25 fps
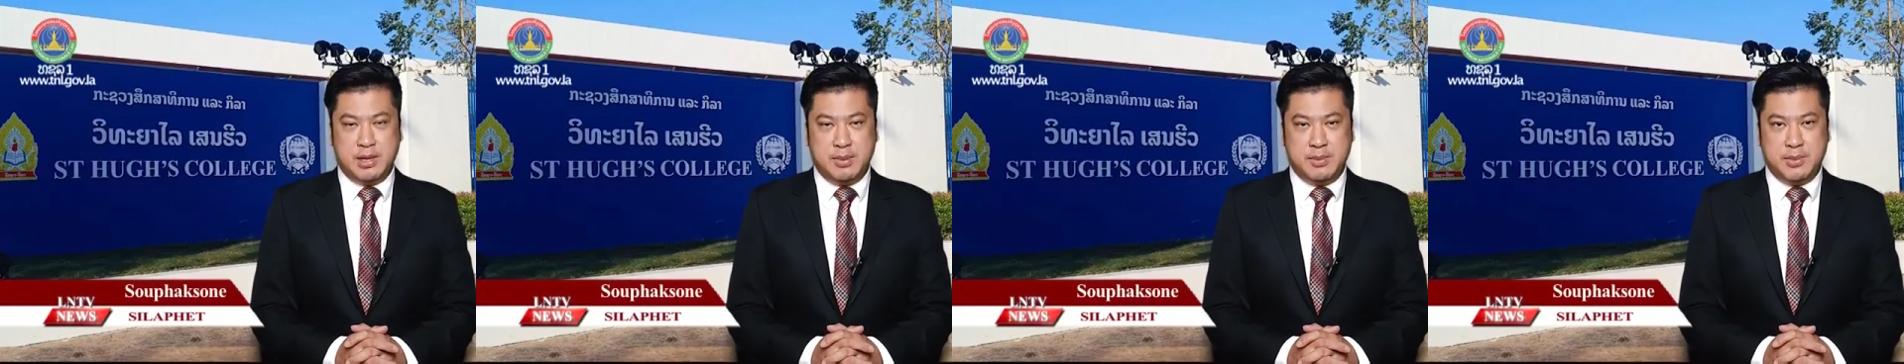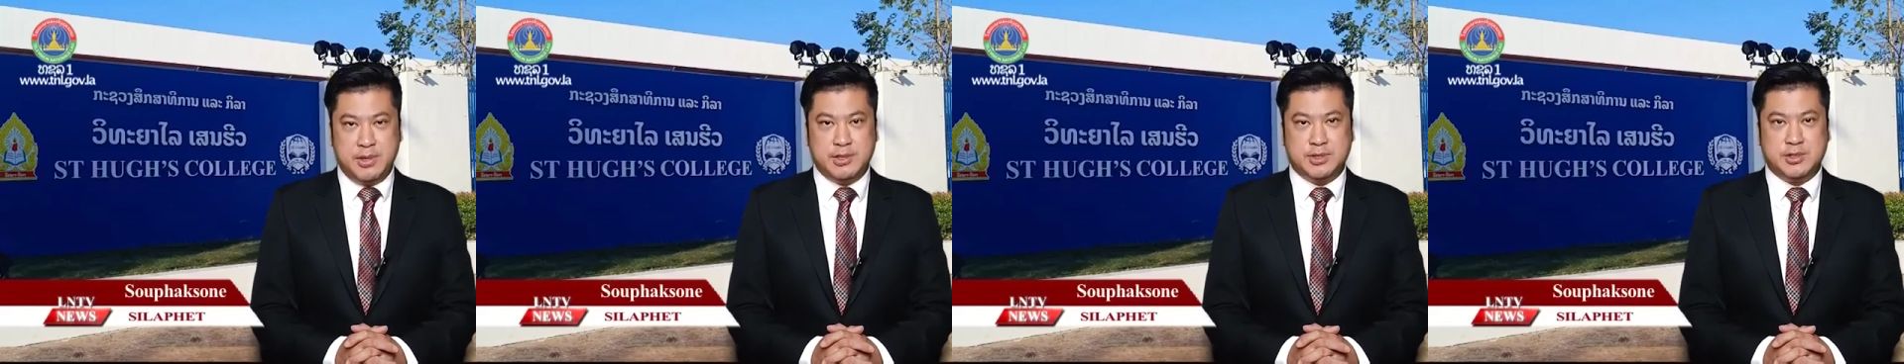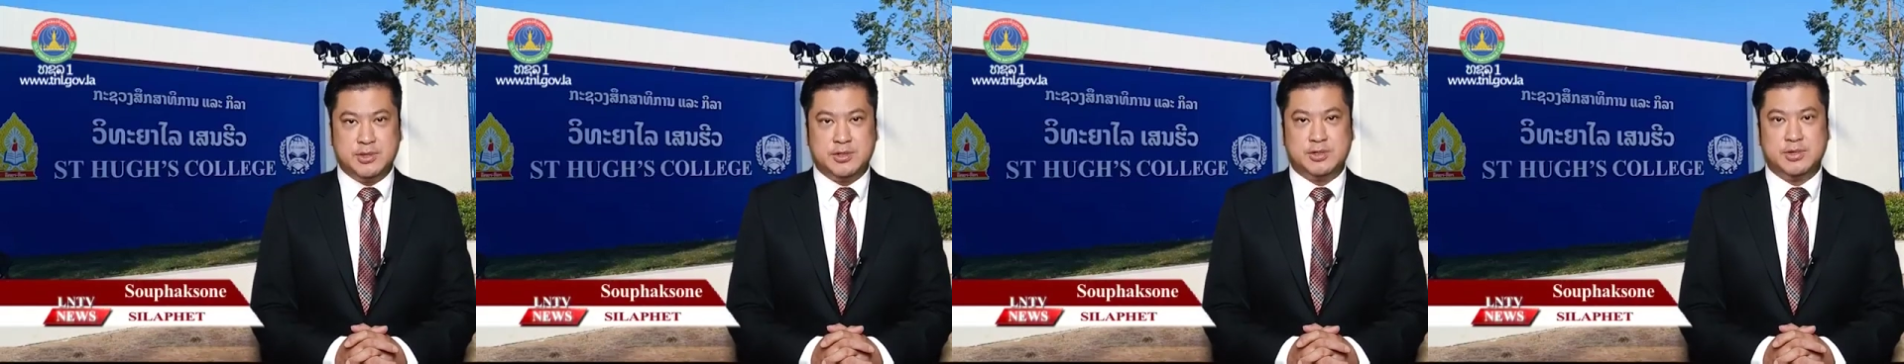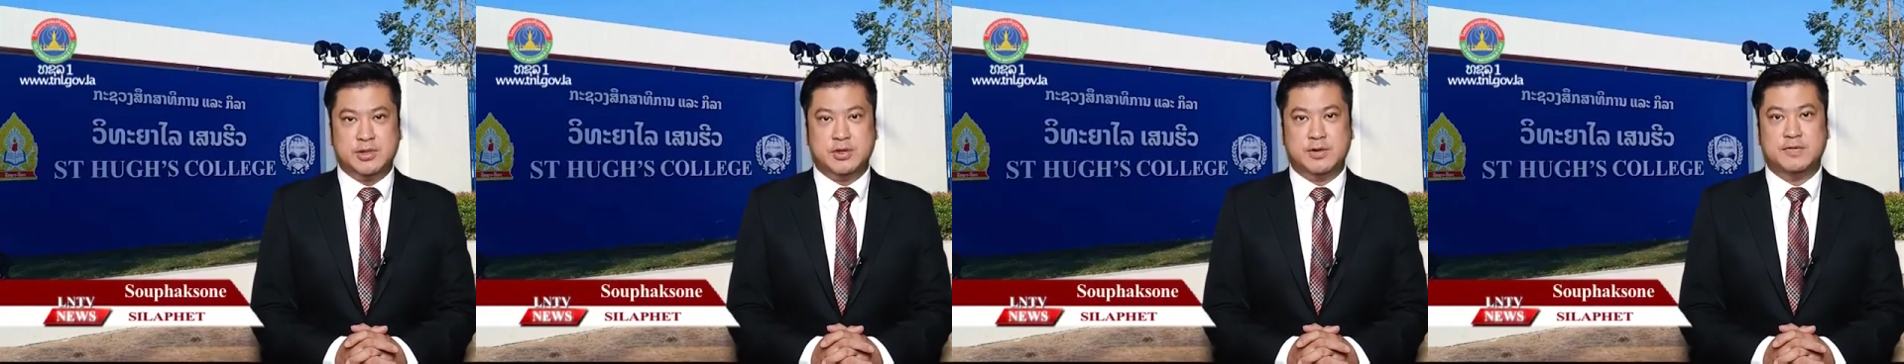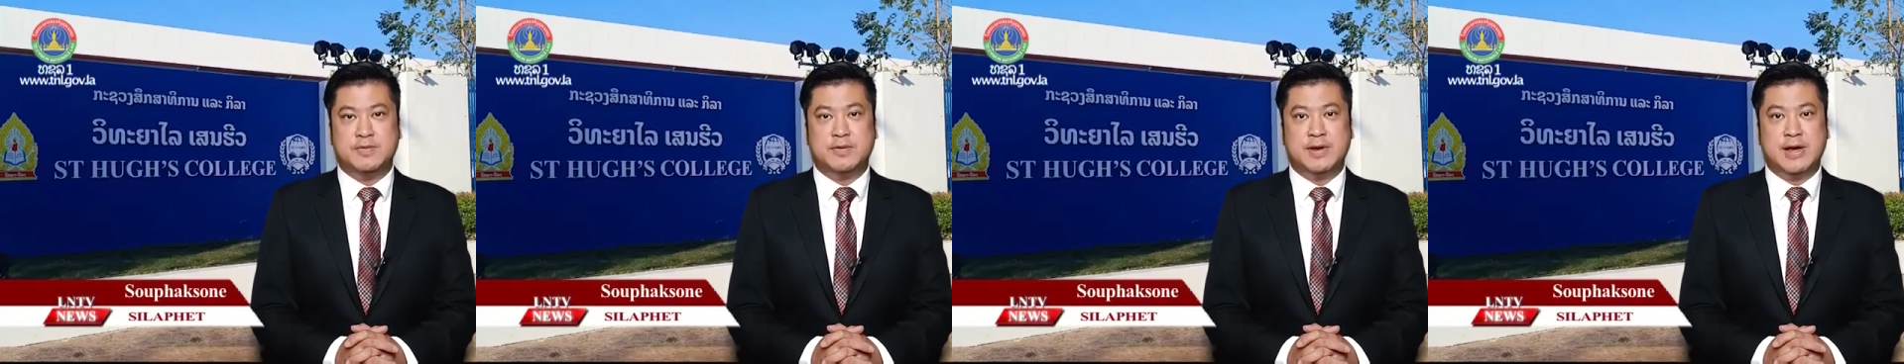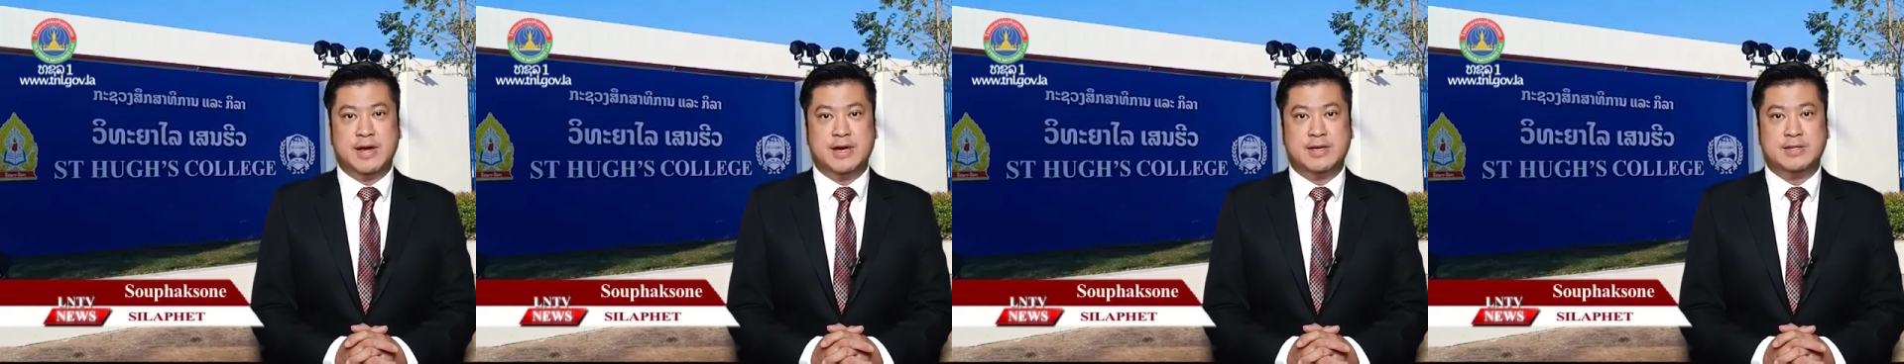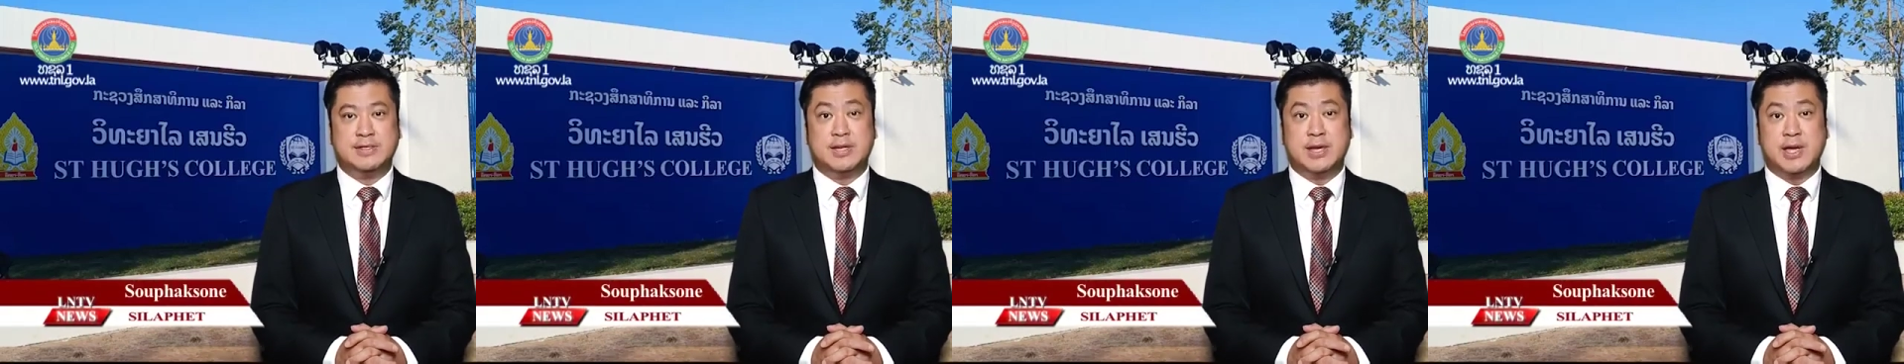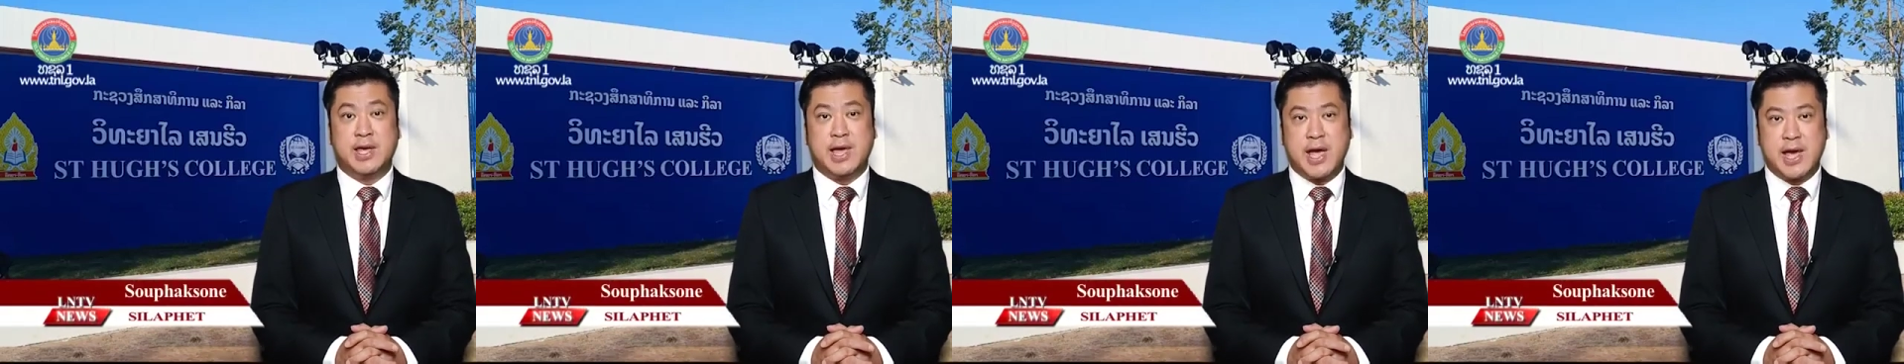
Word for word: aiming to serve as a